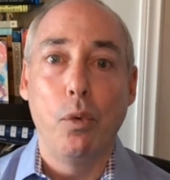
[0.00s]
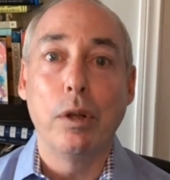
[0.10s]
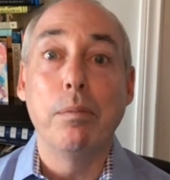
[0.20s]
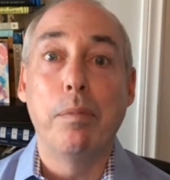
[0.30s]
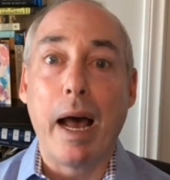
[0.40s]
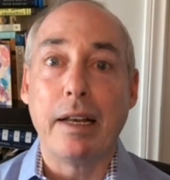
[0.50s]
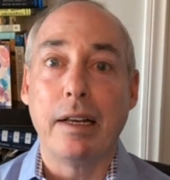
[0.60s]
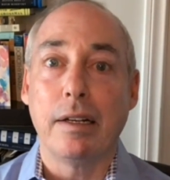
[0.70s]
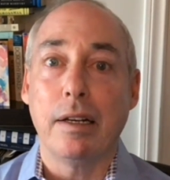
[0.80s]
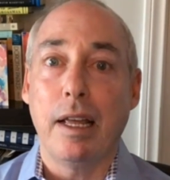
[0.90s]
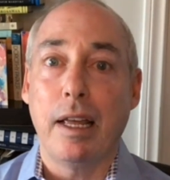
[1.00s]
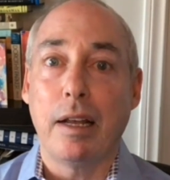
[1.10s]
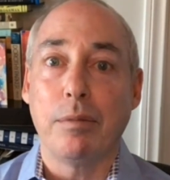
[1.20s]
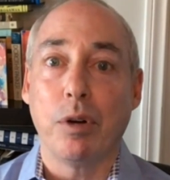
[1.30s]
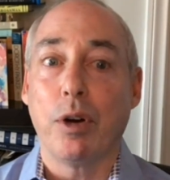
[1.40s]
Will Biden
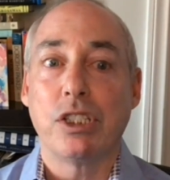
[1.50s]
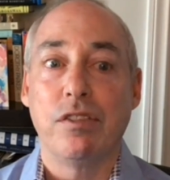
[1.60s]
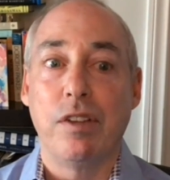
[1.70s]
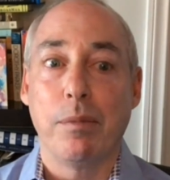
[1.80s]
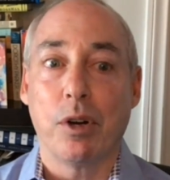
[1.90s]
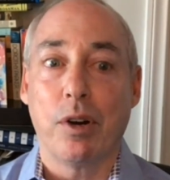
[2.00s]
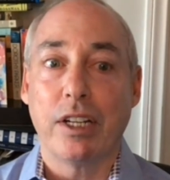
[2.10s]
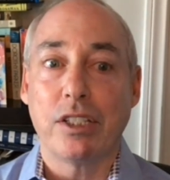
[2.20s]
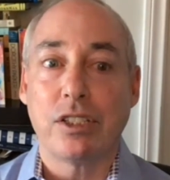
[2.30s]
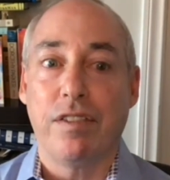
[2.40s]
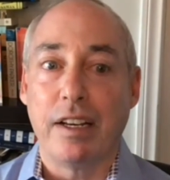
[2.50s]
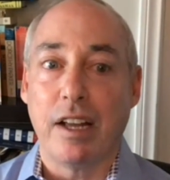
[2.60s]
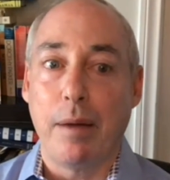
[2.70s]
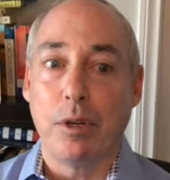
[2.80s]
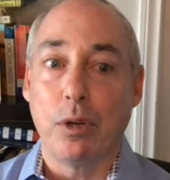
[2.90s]
and progressive Democrats
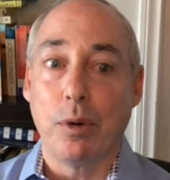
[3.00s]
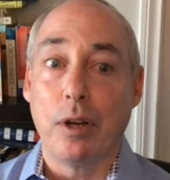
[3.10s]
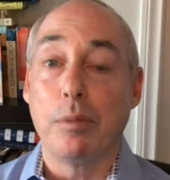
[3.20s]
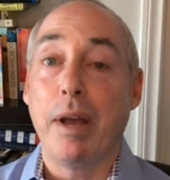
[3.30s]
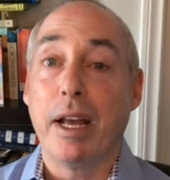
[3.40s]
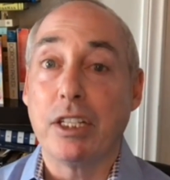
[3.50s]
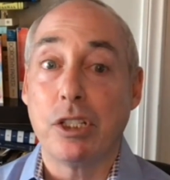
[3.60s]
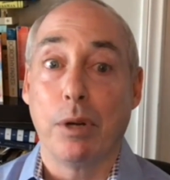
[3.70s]
find common ground to pass